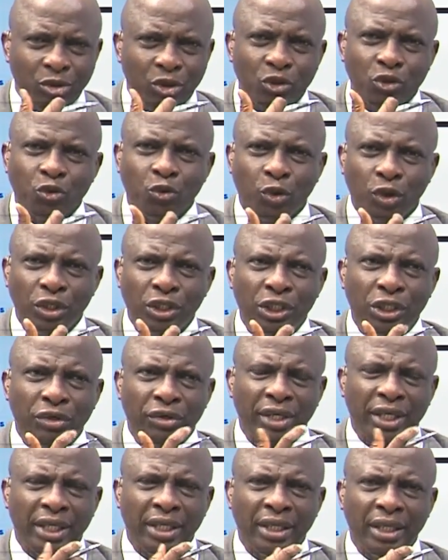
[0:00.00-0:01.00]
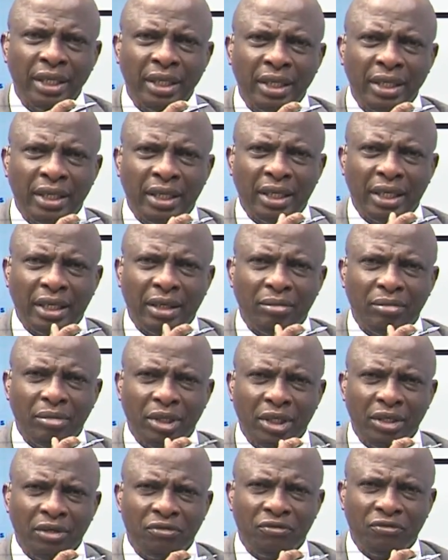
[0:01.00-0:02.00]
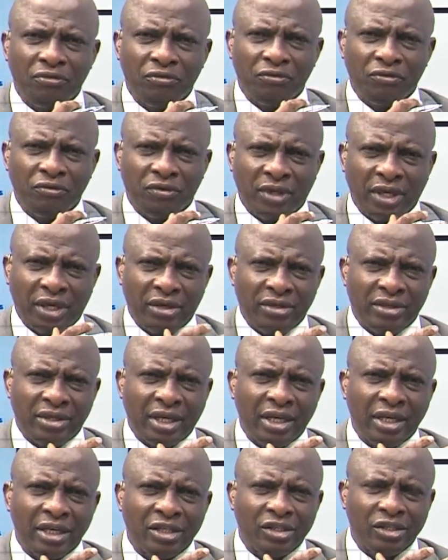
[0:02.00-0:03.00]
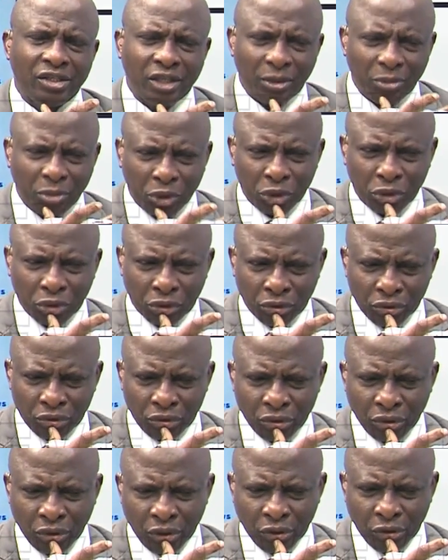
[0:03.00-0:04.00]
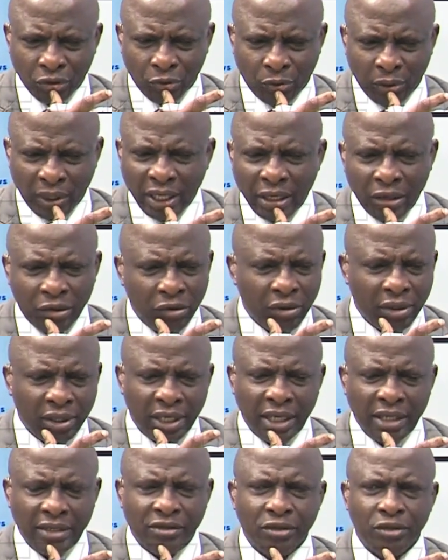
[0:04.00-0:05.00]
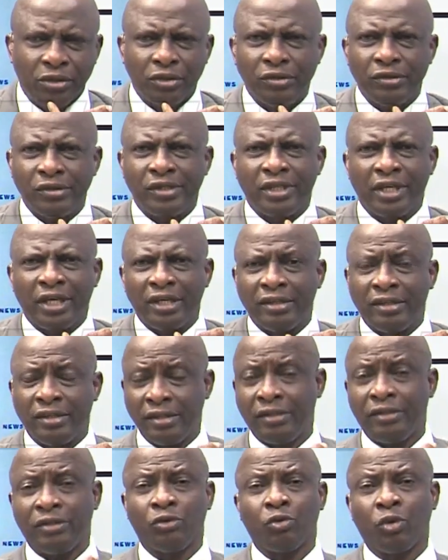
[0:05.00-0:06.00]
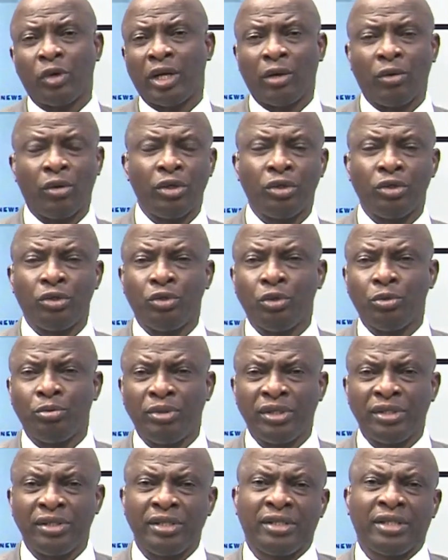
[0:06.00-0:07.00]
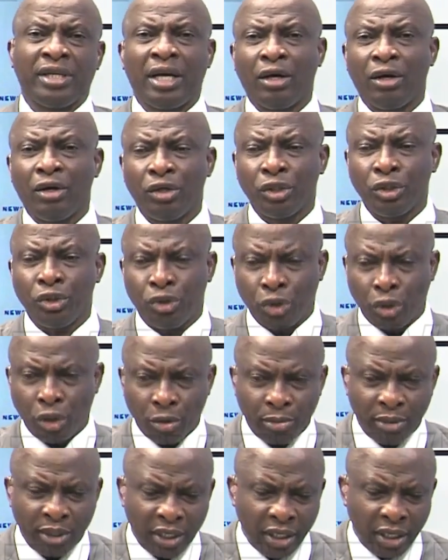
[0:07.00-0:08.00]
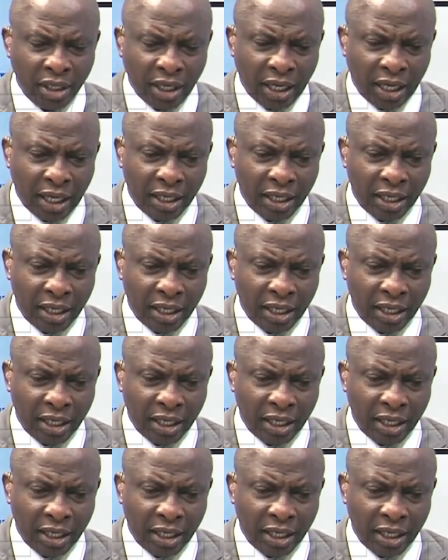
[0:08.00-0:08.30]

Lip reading: I'm just wondering if there is an exception when an organization says, this is what I want to do business. I got a job,